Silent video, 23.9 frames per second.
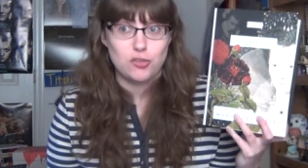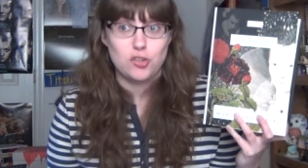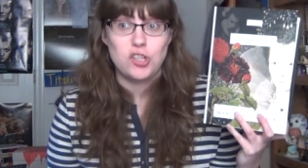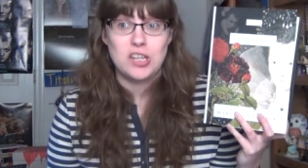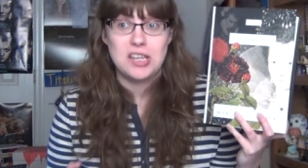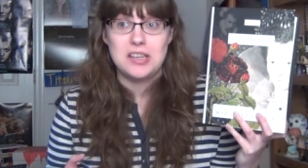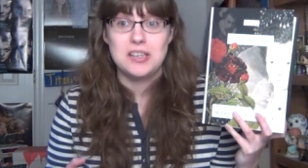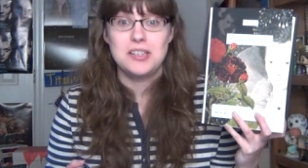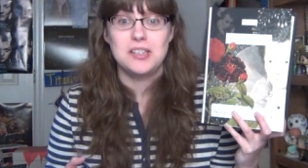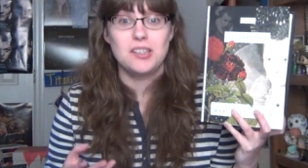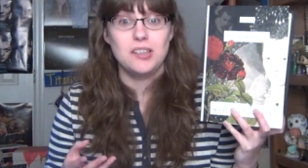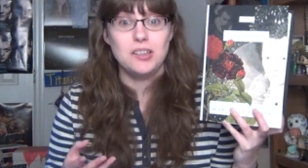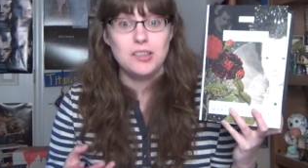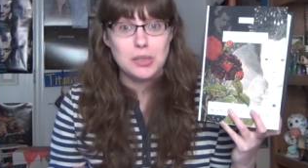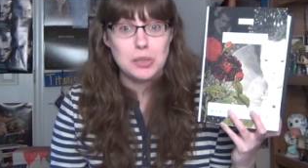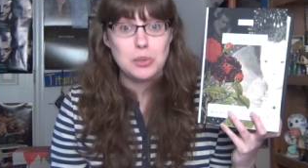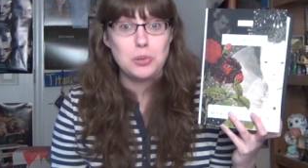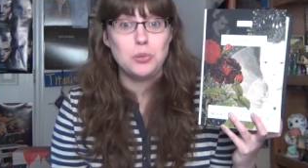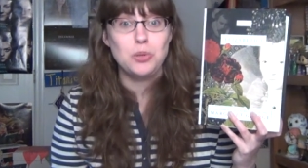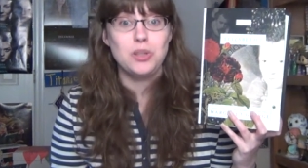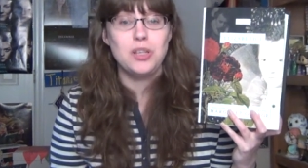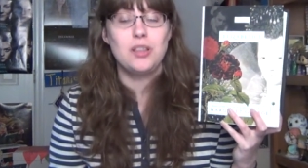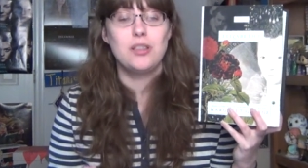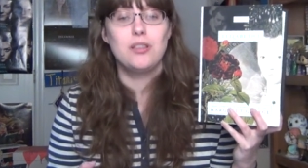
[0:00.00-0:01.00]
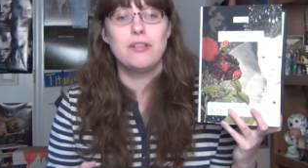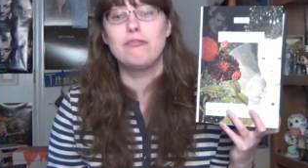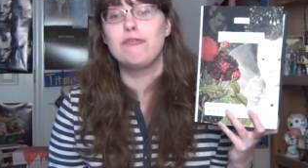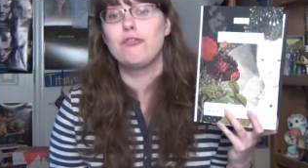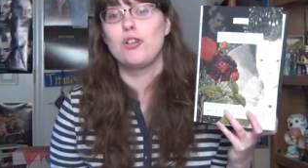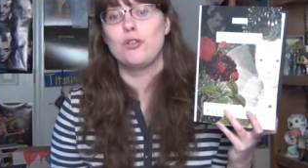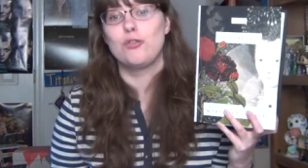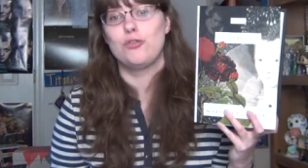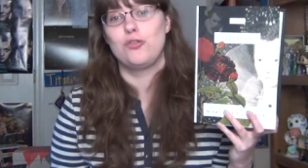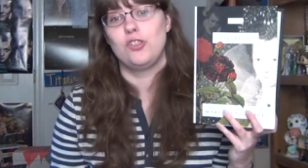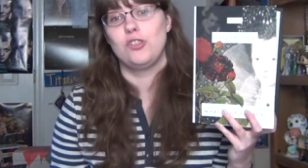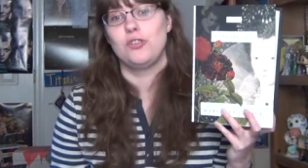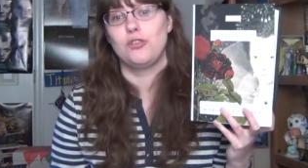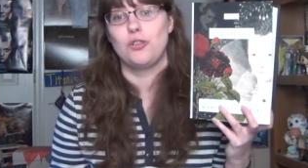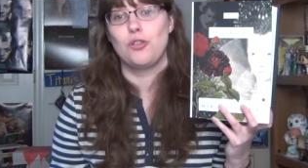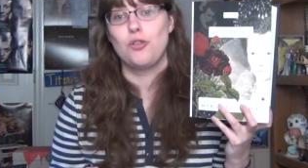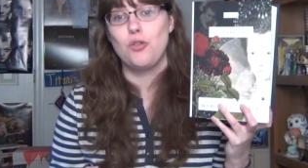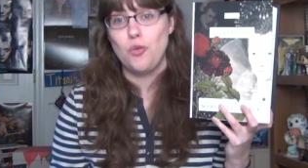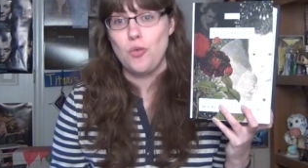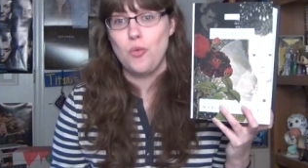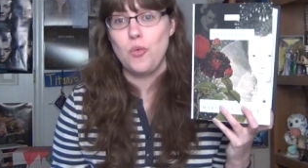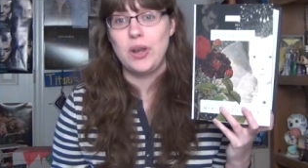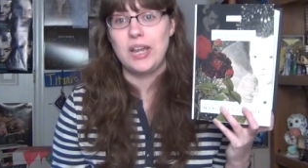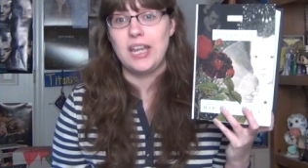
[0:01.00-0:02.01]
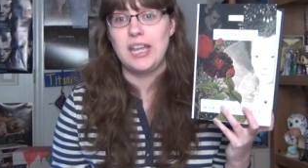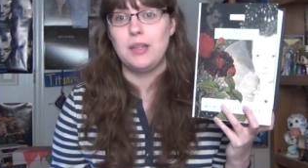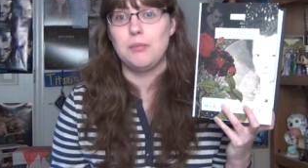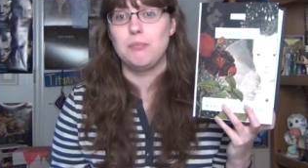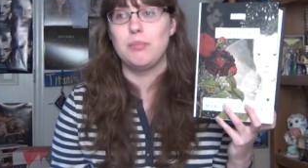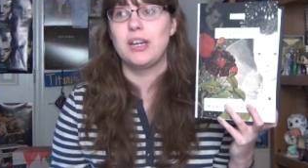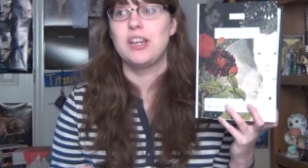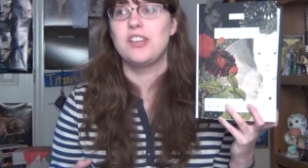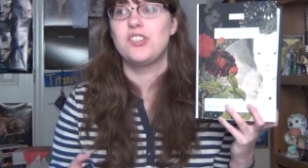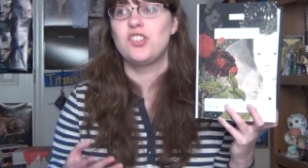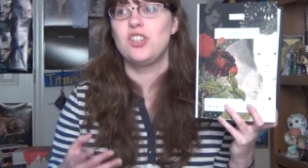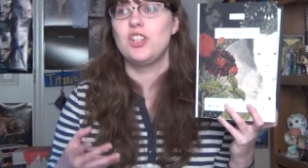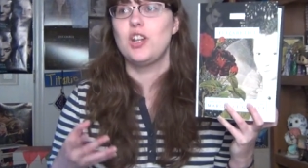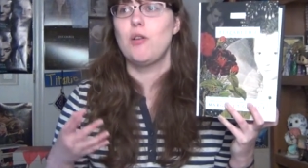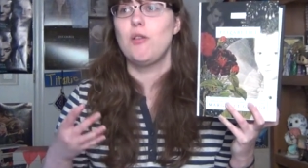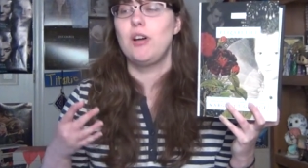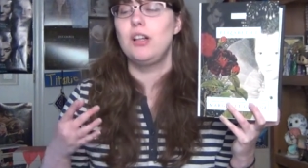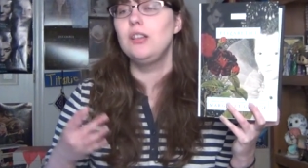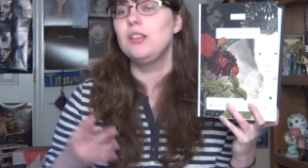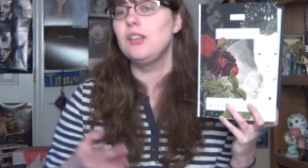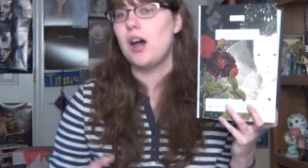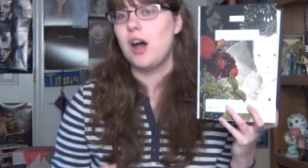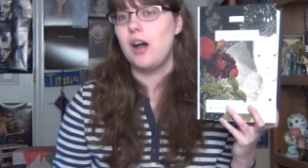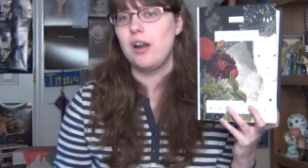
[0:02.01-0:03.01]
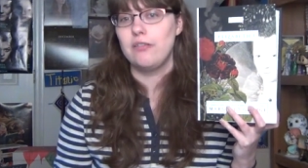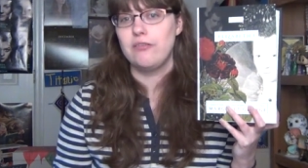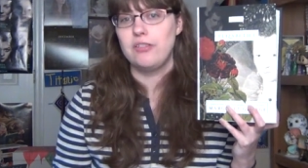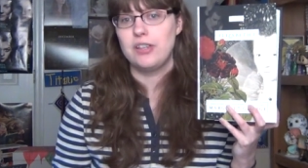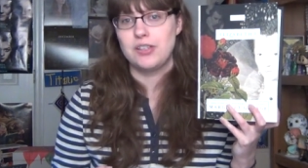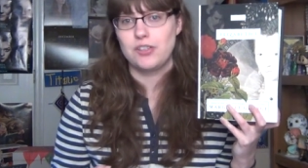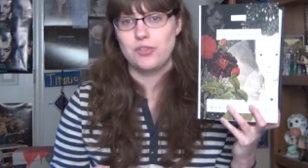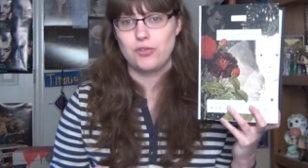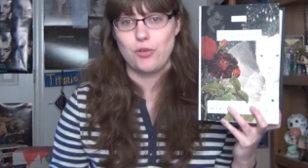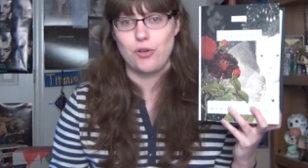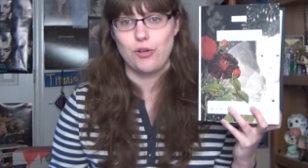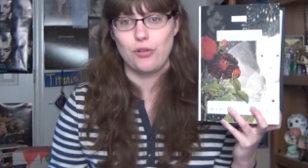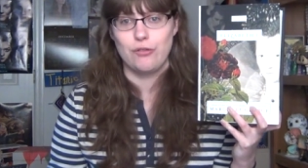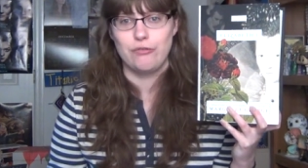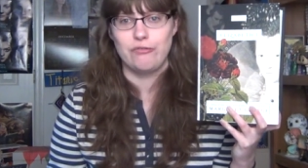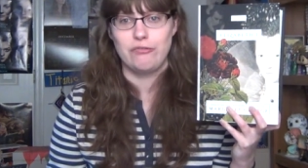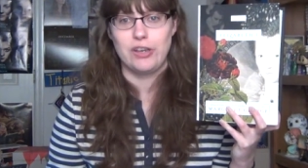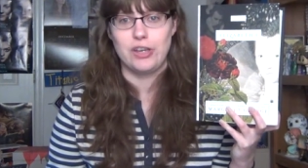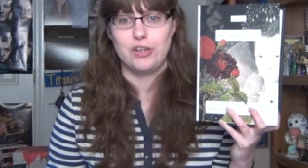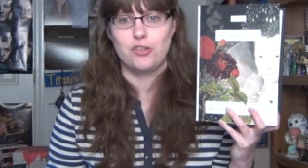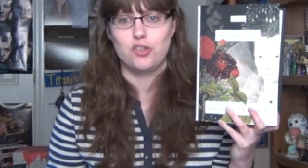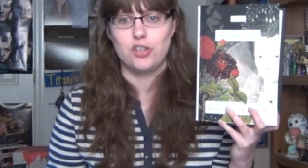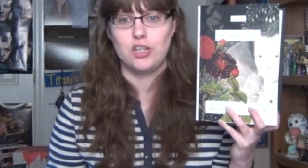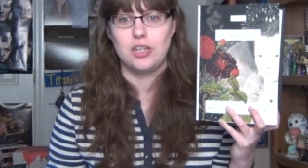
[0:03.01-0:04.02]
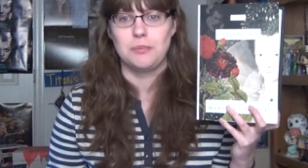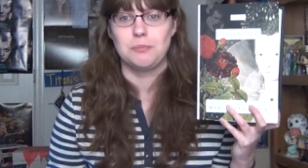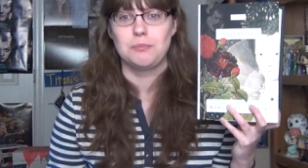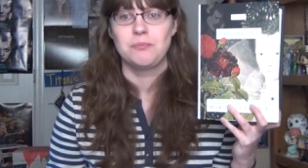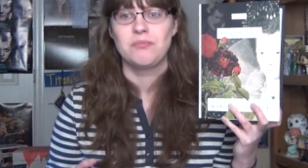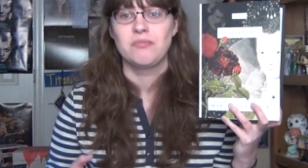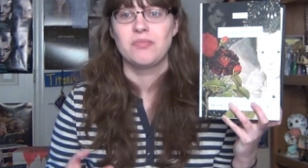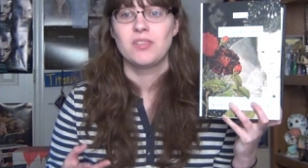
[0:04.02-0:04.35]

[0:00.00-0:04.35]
She is literally the Virgin Queen, because, you know, a lot of historical fiction